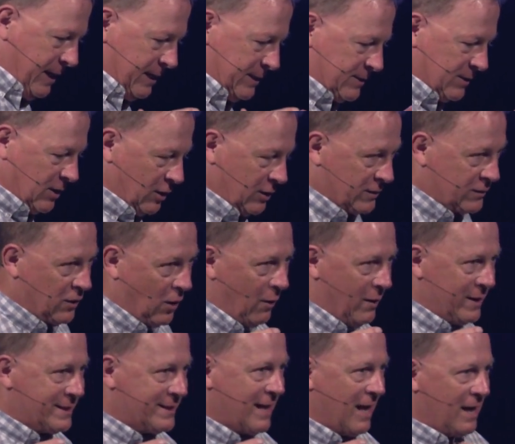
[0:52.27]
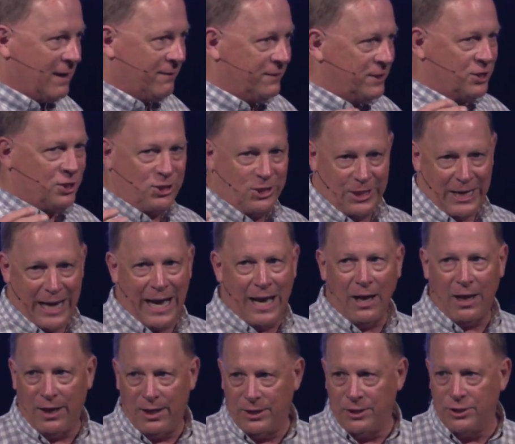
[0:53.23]
it's always kind of a
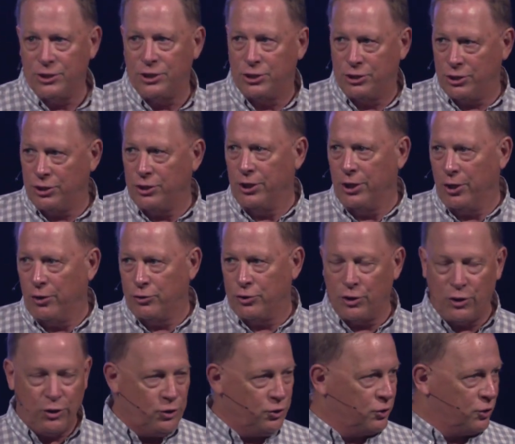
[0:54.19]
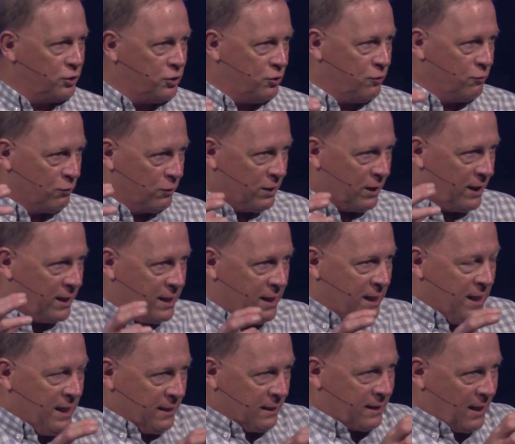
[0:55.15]
challenge, you know. Do you
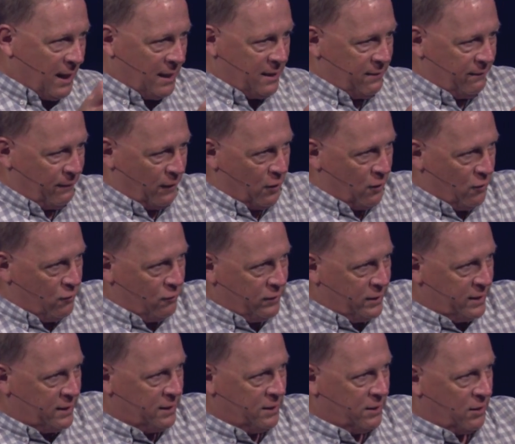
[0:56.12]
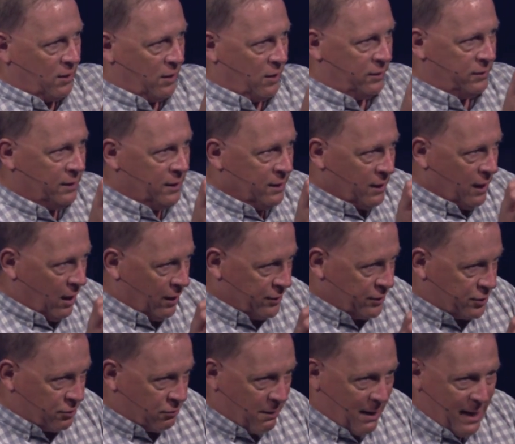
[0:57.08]
really kind of hone in
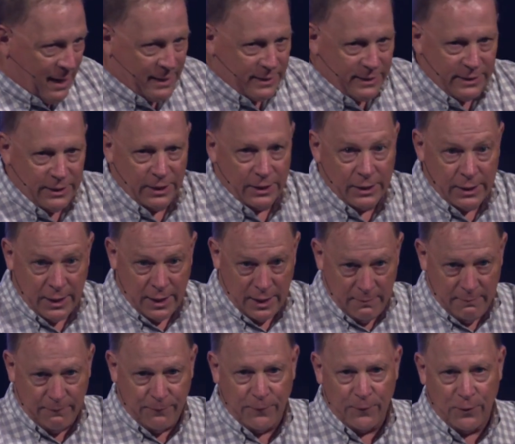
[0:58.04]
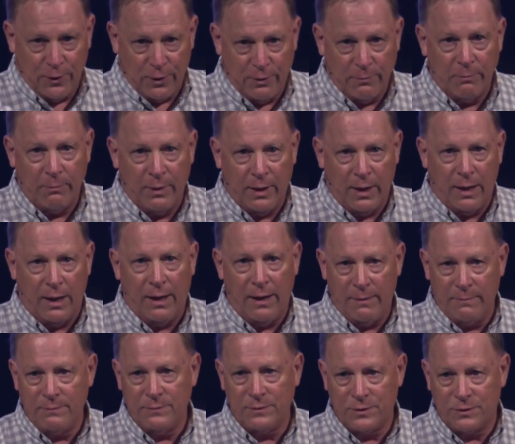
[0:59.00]
on trying to comfort
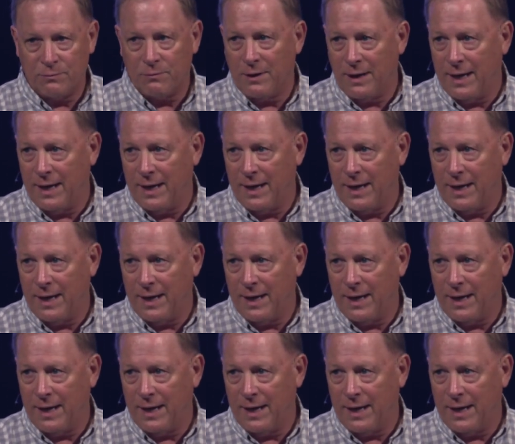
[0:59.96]
moms,